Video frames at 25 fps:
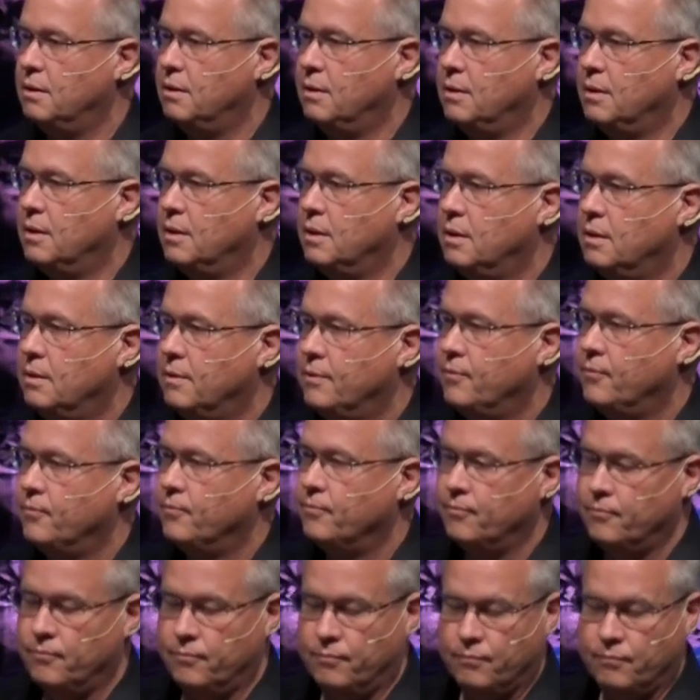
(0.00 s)

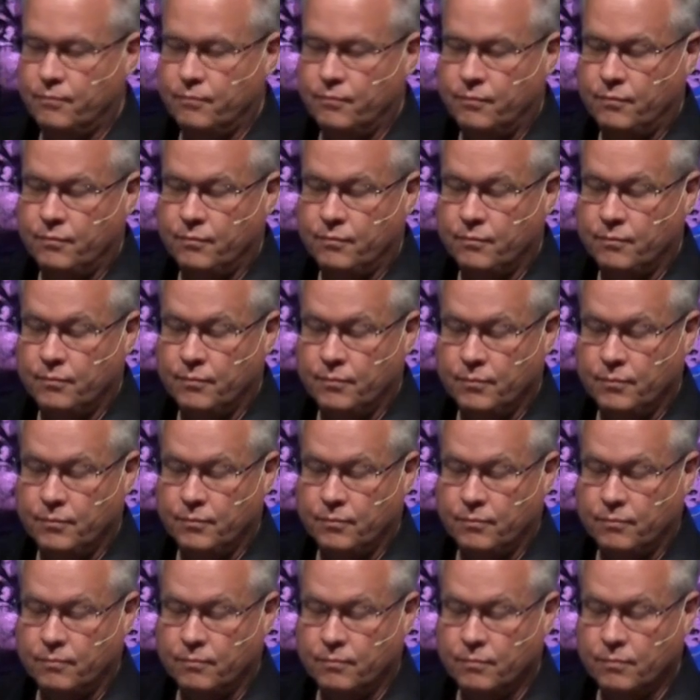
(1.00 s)

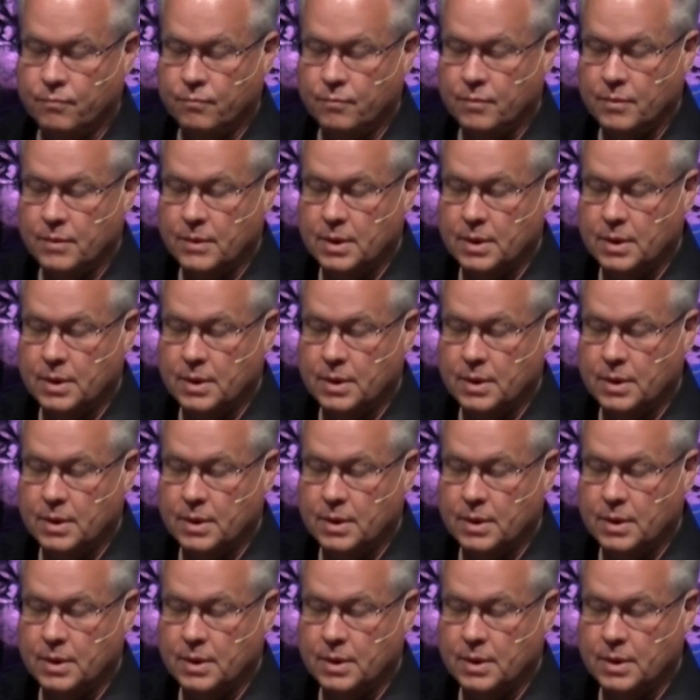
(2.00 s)
No one is speaking in this clip.